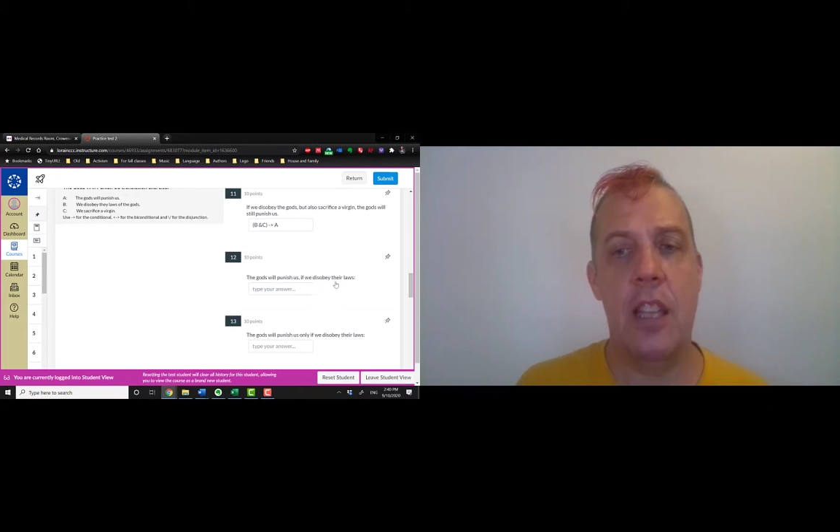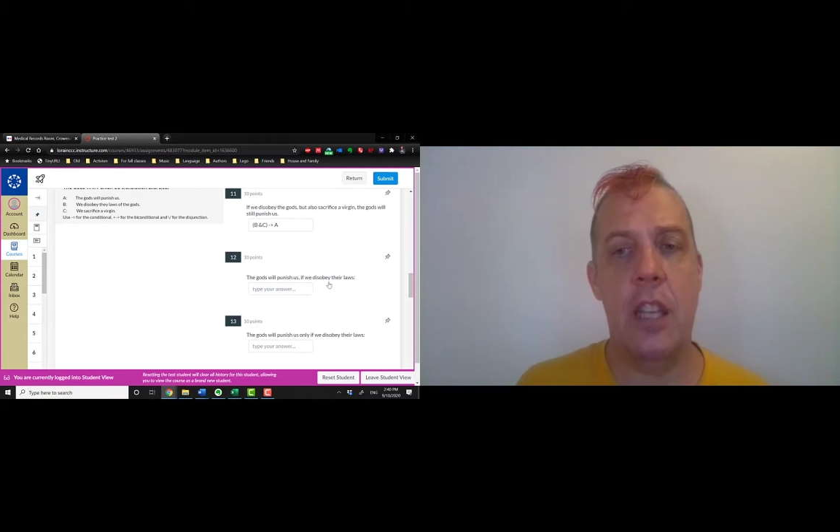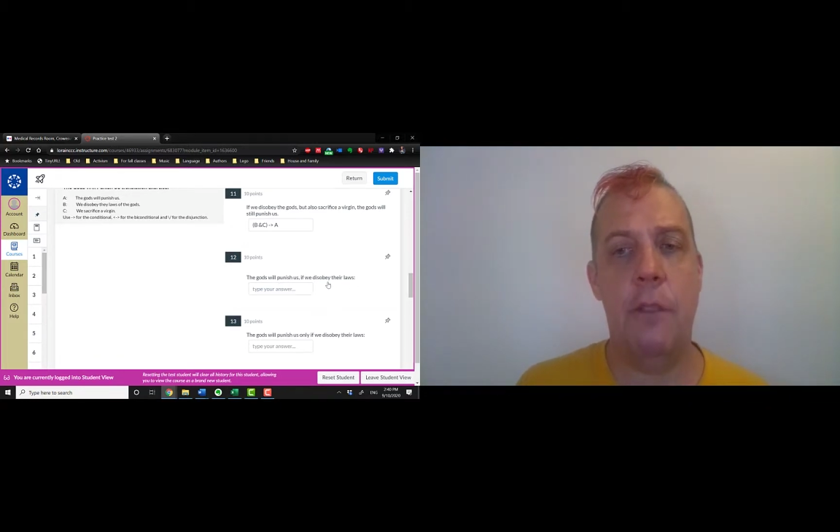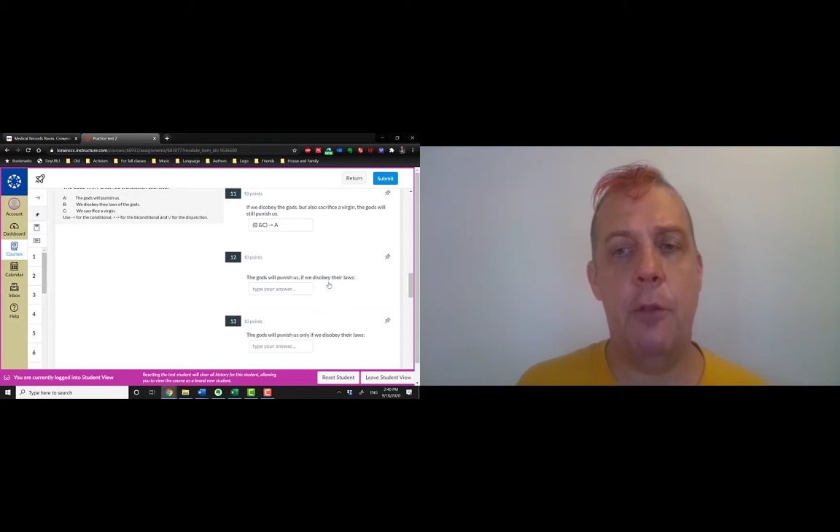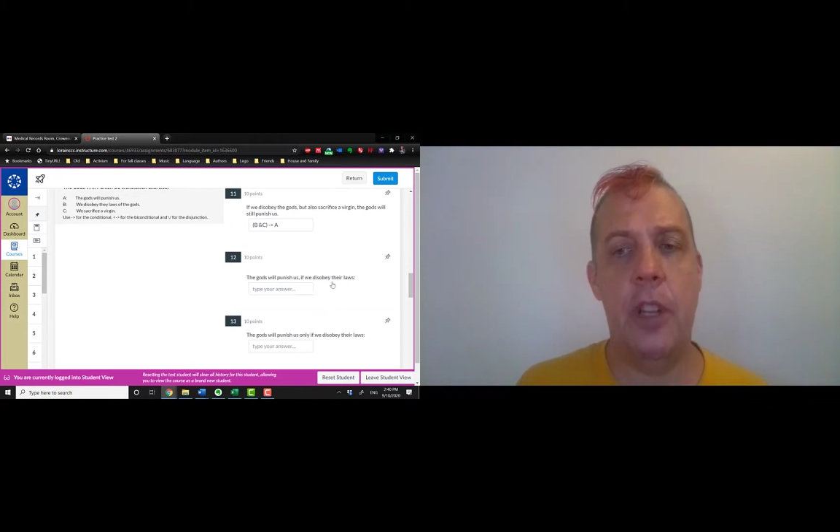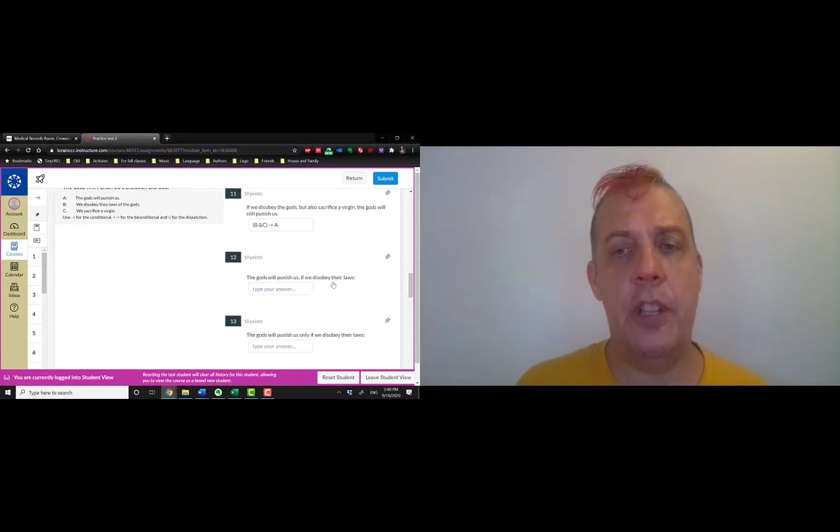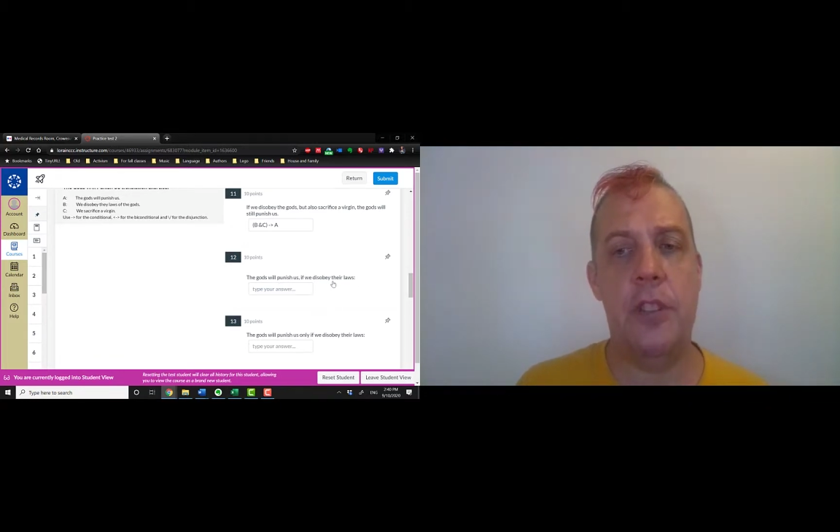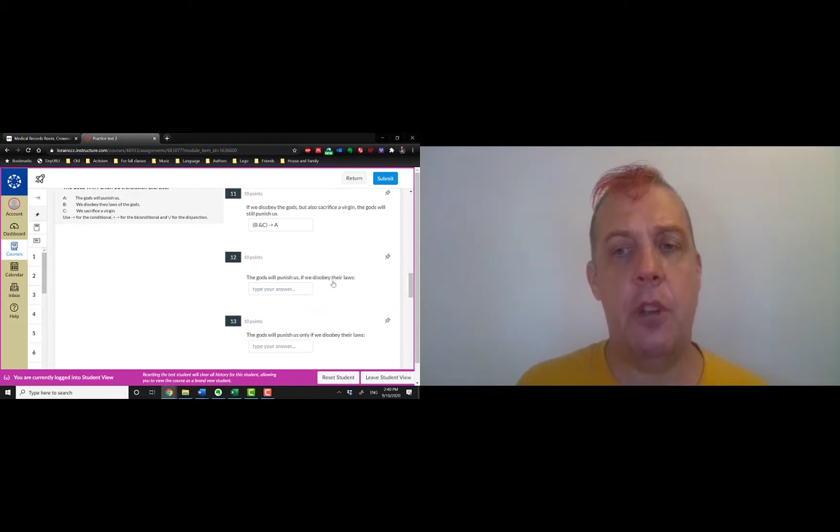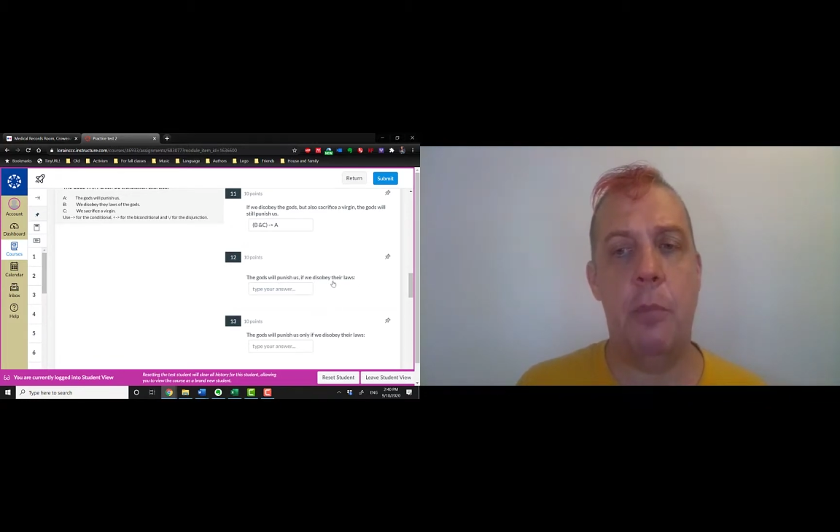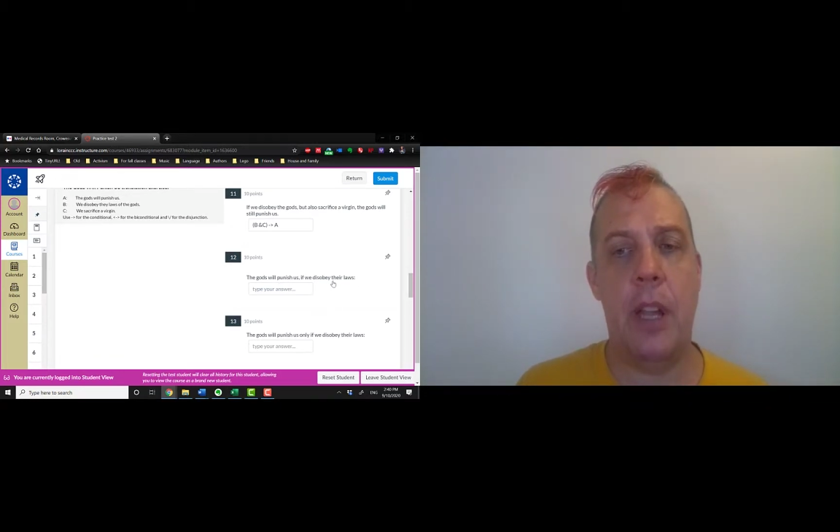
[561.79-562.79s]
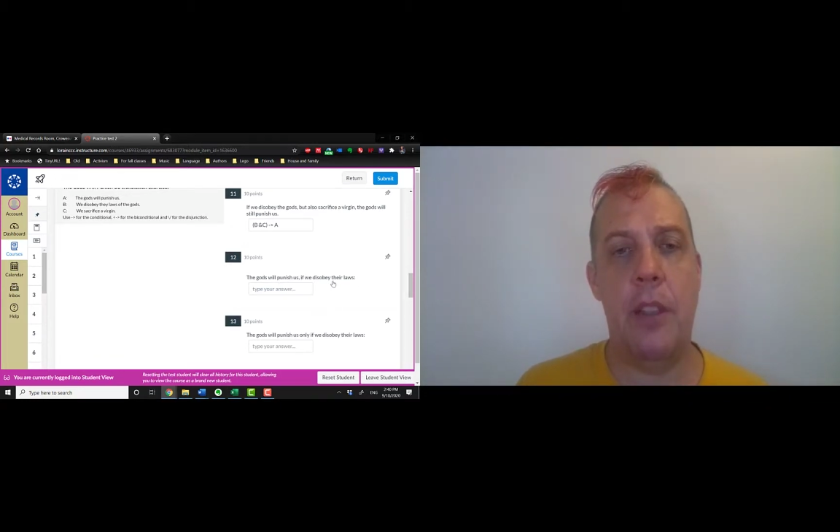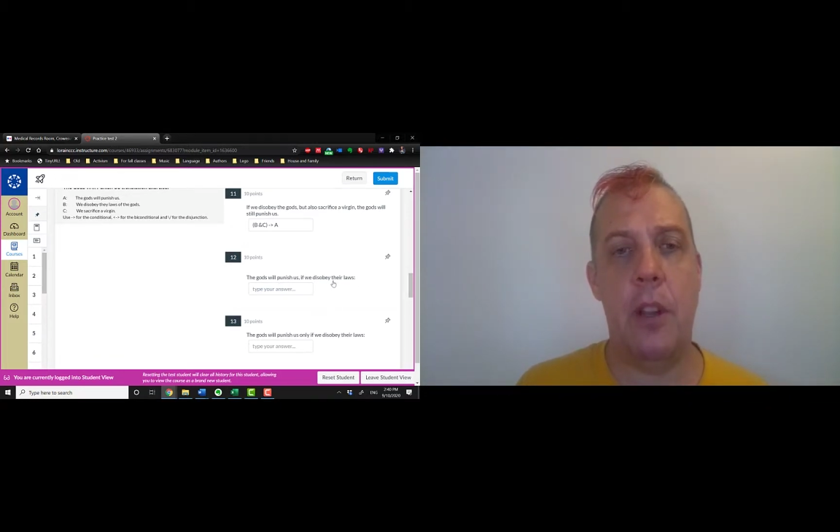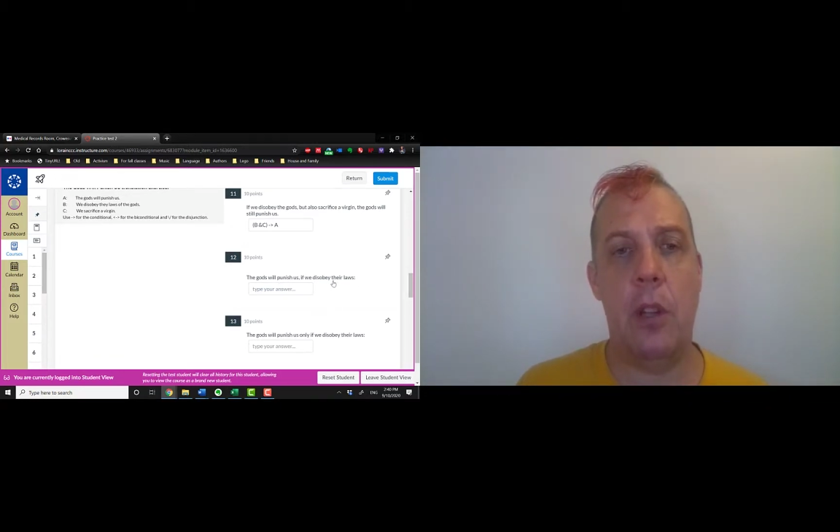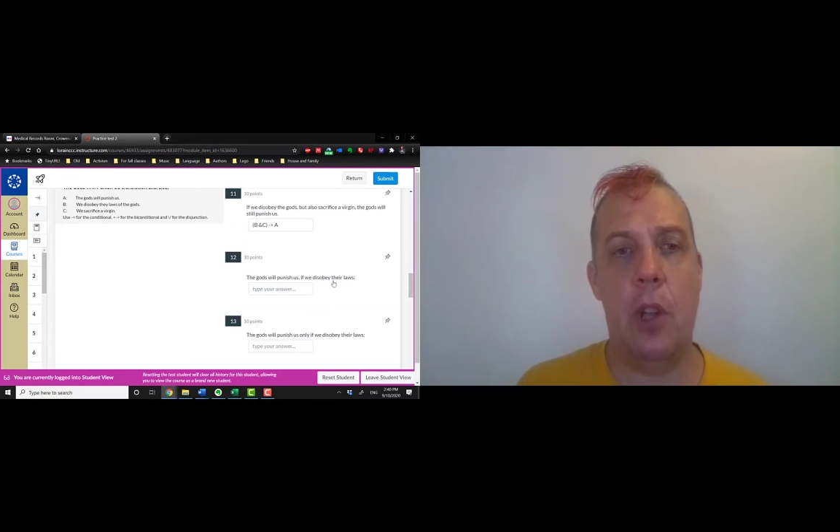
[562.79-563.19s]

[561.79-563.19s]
If we disobey their